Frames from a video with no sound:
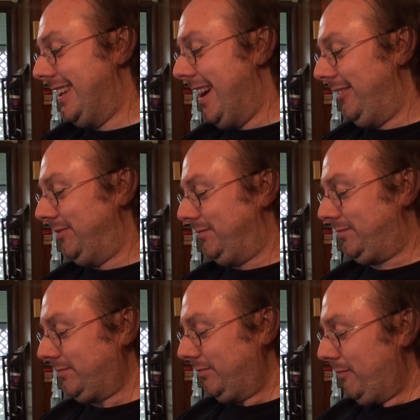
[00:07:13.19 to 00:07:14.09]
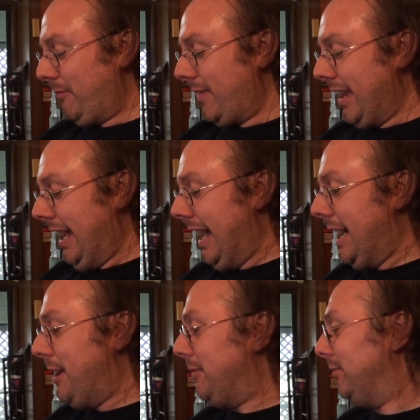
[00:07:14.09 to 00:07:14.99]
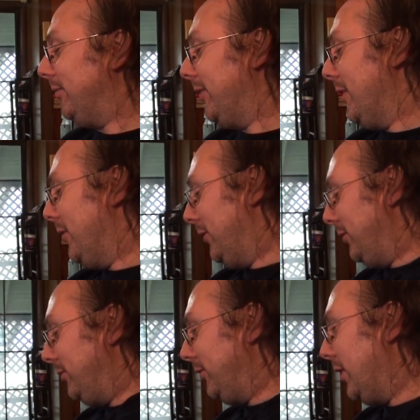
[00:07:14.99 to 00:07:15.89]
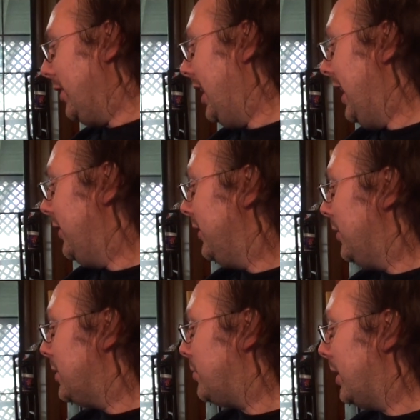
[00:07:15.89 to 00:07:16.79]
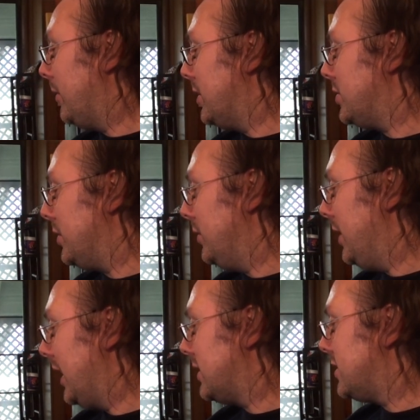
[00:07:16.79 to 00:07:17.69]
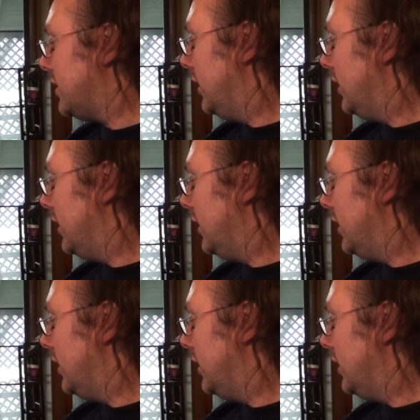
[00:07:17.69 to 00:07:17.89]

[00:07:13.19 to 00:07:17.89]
No. Um, I don't know which one I want to show you next.